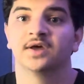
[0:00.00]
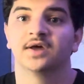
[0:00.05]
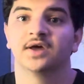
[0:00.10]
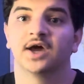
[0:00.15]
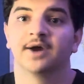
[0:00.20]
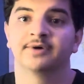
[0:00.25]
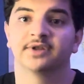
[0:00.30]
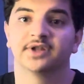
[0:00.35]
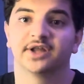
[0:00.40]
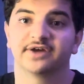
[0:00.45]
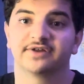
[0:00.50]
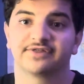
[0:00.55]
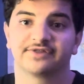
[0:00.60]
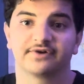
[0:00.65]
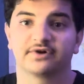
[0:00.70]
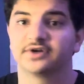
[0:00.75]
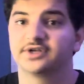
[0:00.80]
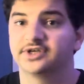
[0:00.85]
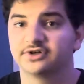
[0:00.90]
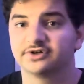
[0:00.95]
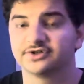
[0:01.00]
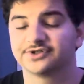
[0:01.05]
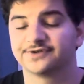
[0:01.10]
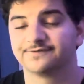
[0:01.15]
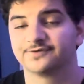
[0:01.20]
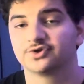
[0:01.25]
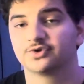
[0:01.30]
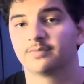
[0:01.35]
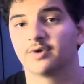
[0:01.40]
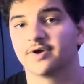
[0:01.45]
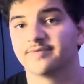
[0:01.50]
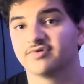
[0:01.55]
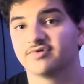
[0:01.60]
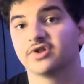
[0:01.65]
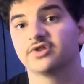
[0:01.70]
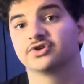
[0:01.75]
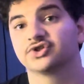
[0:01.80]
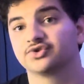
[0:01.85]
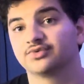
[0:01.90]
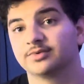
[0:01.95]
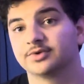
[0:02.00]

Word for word: I mean, like 30 years of Super Mario Brothers,